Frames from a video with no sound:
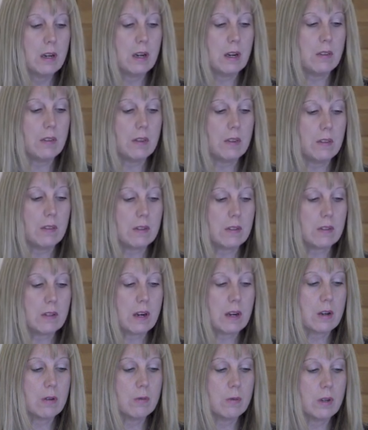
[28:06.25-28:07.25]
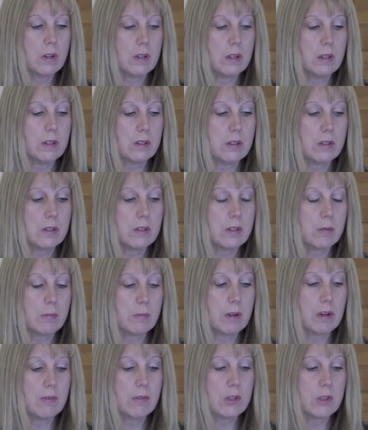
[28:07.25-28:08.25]
And then the second one is
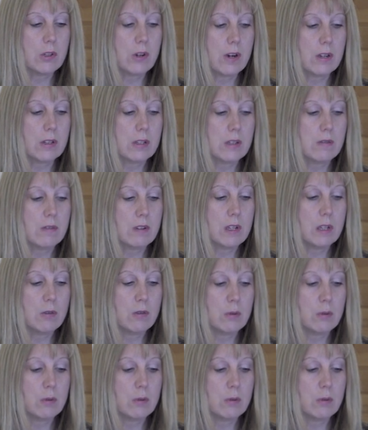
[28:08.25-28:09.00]
beneficial activity